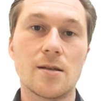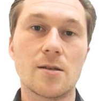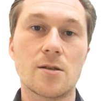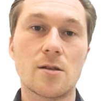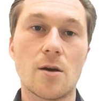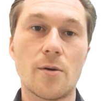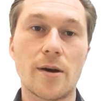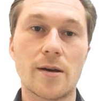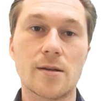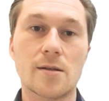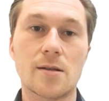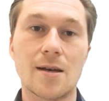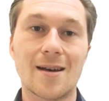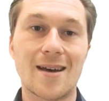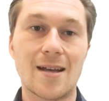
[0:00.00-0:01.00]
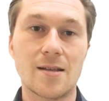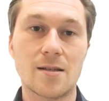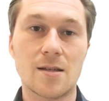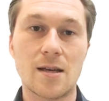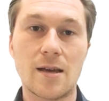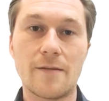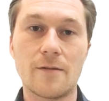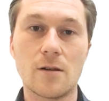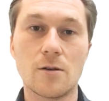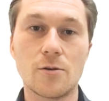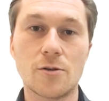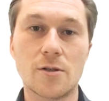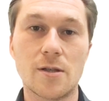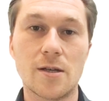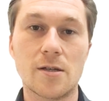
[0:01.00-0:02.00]
Stoics against
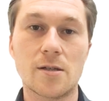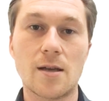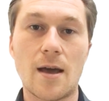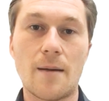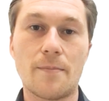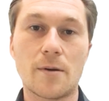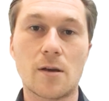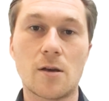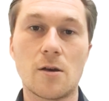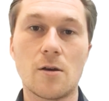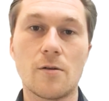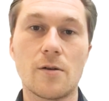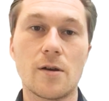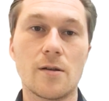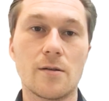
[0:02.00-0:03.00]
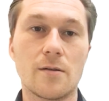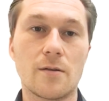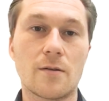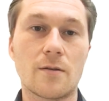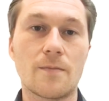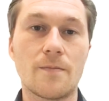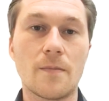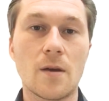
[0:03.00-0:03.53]
evolutionist Epicureans.